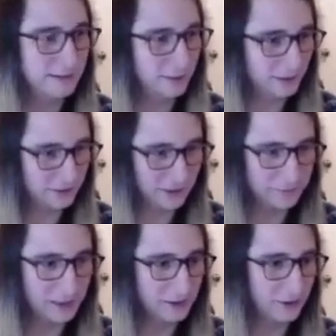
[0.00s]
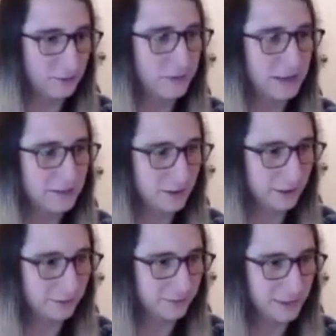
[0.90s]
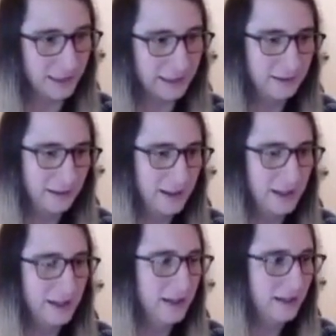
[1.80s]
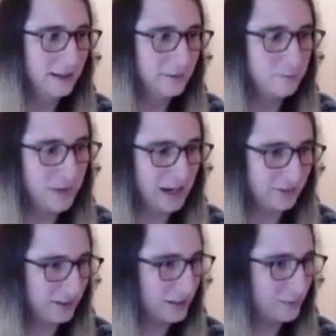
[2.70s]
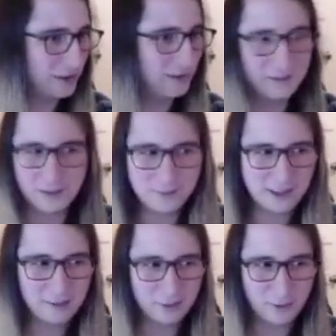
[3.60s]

double jump, and you can basically fly. Mashing the button sometimes